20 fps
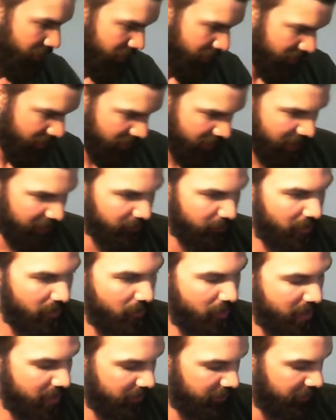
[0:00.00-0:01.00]
Next one
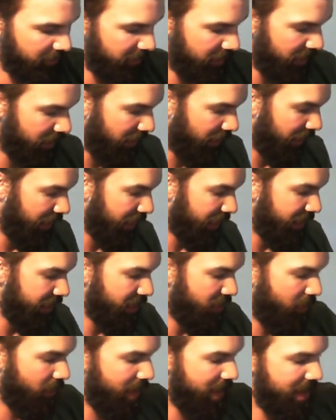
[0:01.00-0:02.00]
was the Lucky
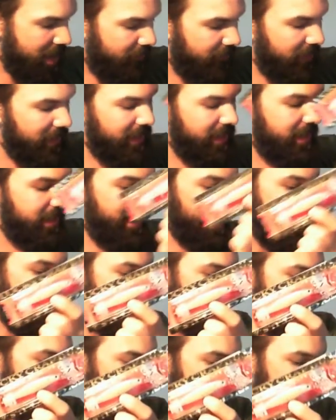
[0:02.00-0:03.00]
Craft
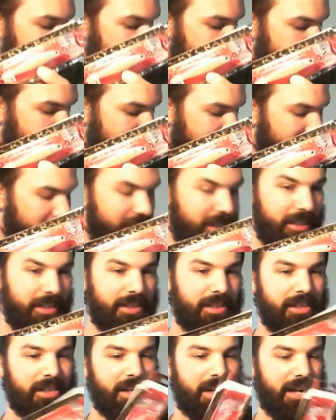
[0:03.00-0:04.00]
Staysee
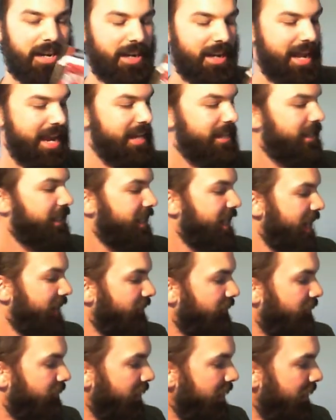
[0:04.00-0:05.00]
8 to
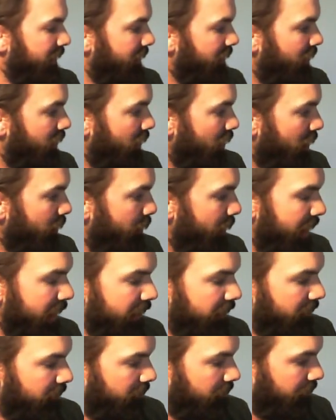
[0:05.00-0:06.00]
10 feet
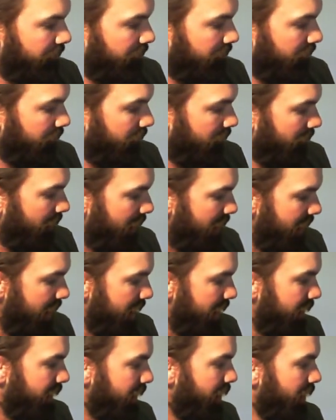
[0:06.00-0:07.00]
jerkbait
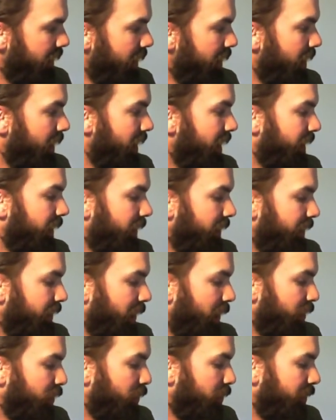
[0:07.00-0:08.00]
in
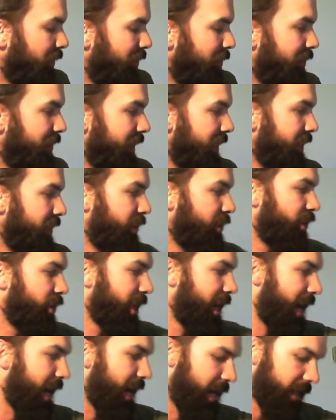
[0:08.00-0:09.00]
chartreuse
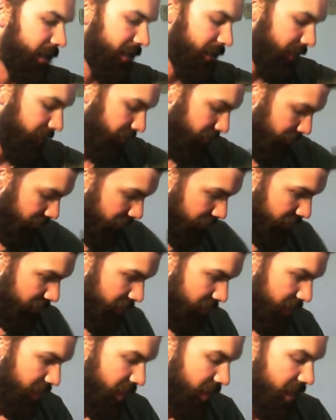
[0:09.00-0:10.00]
shad.
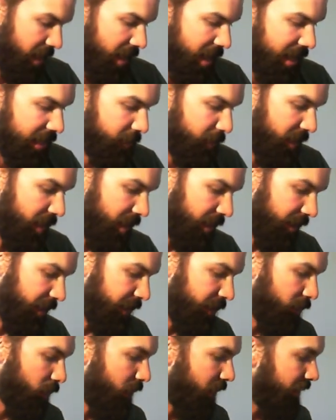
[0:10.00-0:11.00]
And last but not
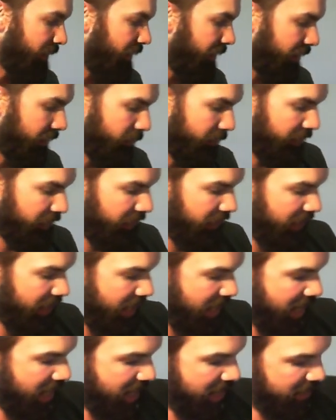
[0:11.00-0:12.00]
least was these
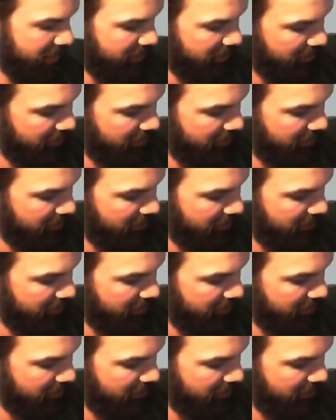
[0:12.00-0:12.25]
Mustad